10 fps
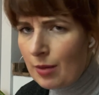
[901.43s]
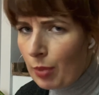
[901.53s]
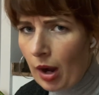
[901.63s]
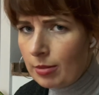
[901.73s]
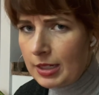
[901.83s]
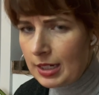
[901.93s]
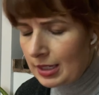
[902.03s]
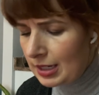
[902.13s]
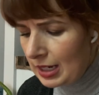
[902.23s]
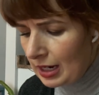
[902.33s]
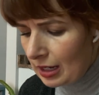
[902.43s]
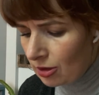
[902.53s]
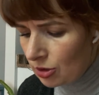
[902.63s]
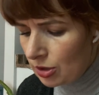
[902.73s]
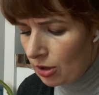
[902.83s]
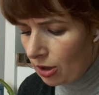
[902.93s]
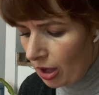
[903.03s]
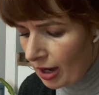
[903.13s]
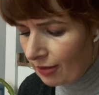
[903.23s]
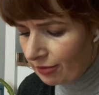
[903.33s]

it probably doesn't need it. There's a lot of